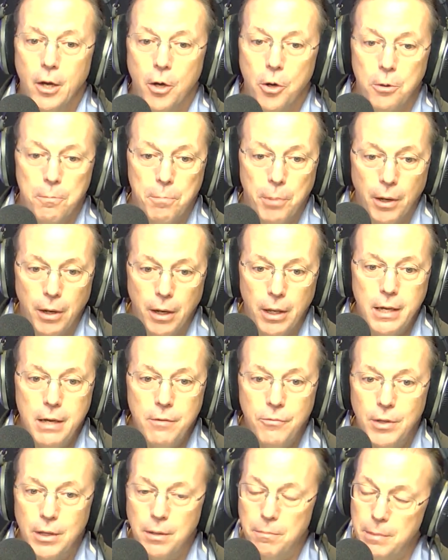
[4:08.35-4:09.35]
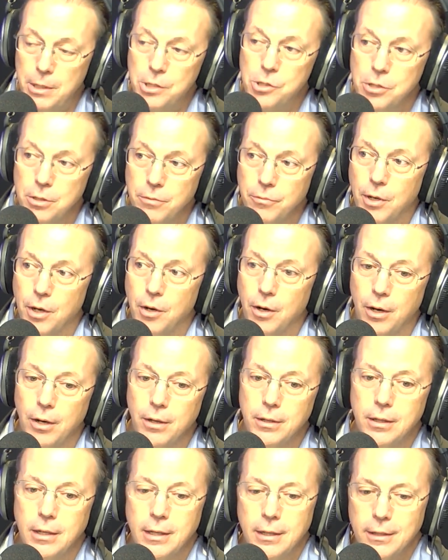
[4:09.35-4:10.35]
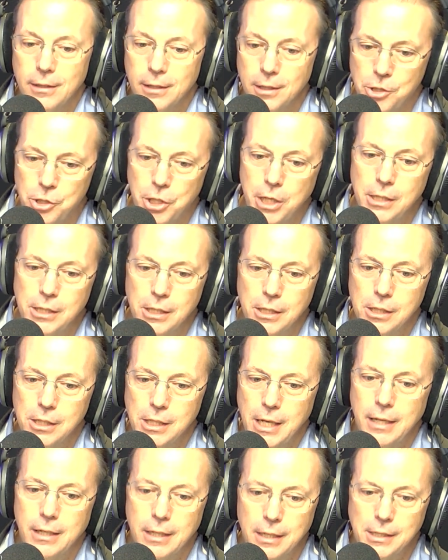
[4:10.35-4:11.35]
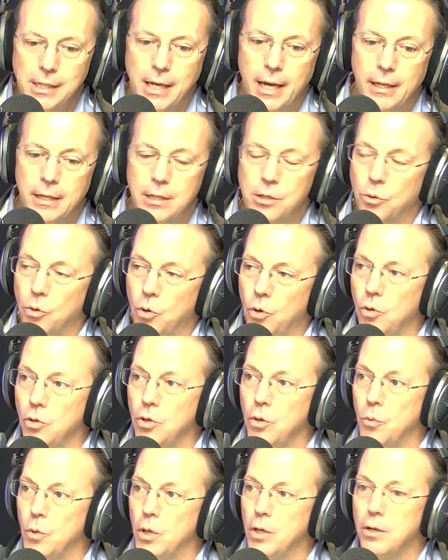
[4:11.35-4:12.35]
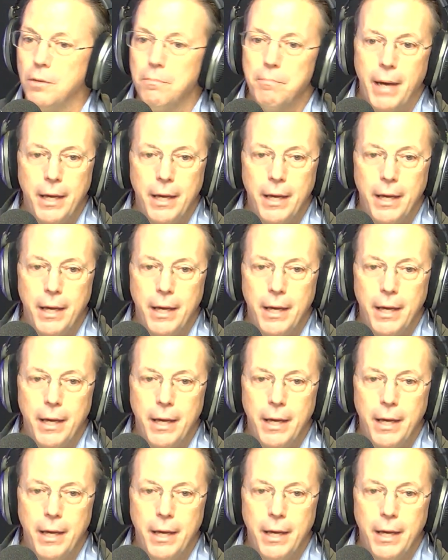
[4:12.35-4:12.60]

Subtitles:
who believe in the mission of God, that Jesus sent us out into all the world.